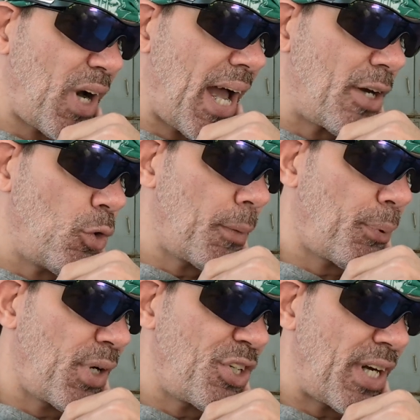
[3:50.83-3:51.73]
for I do
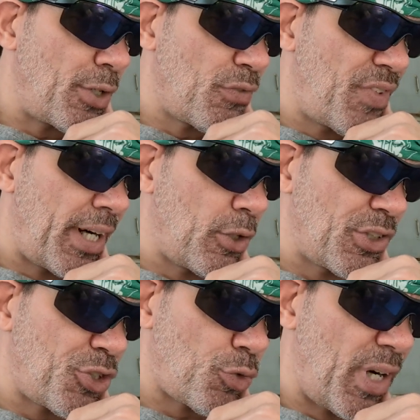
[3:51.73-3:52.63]
appreciate your
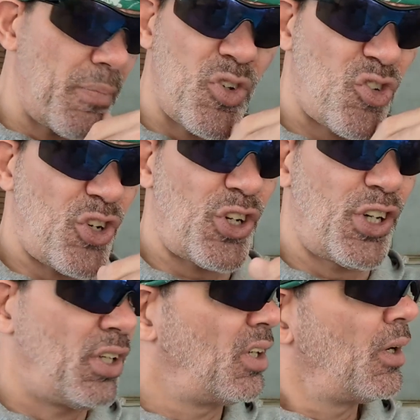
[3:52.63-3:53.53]
videos and streams,
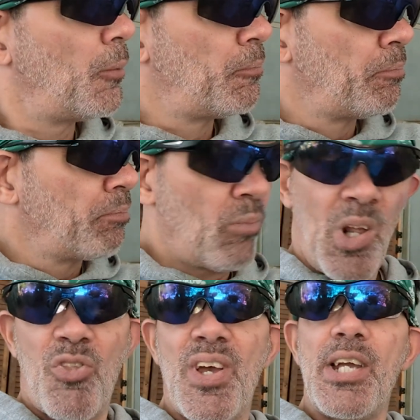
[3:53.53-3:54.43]
sir.
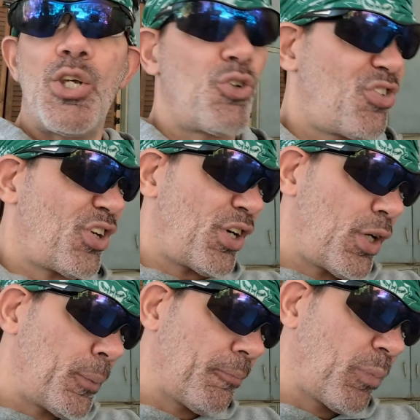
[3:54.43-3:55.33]
Thank you,
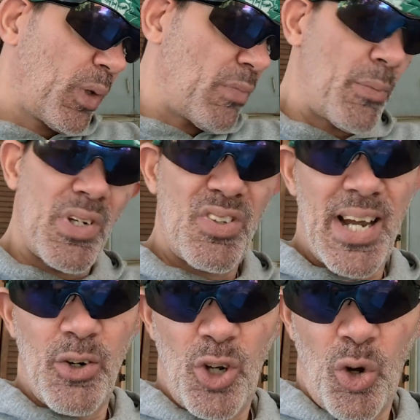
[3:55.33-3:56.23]
sir. Make me
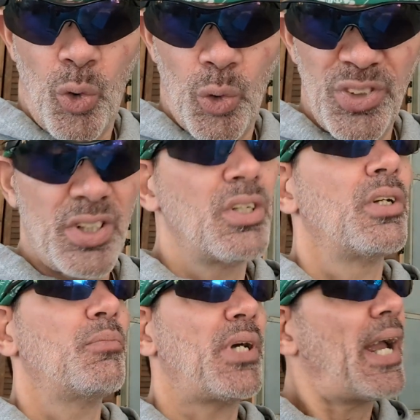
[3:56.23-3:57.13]
sound old,
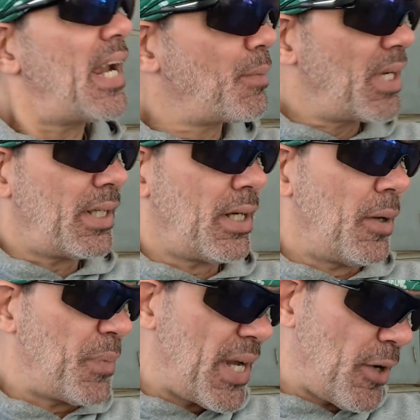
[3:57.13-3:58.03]
but I am getting
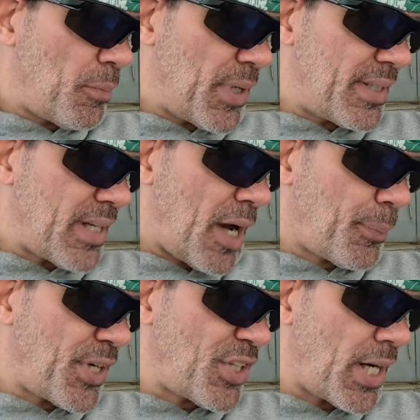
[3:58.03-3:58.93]
up there. But I
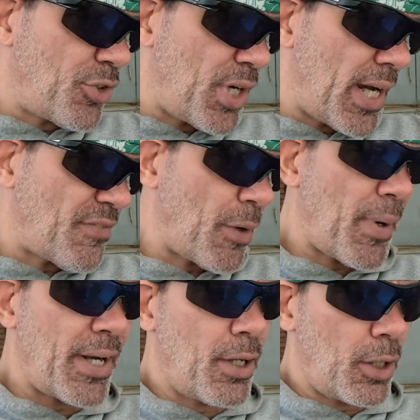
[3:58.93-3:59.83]
appreciate it, GF. Everybody,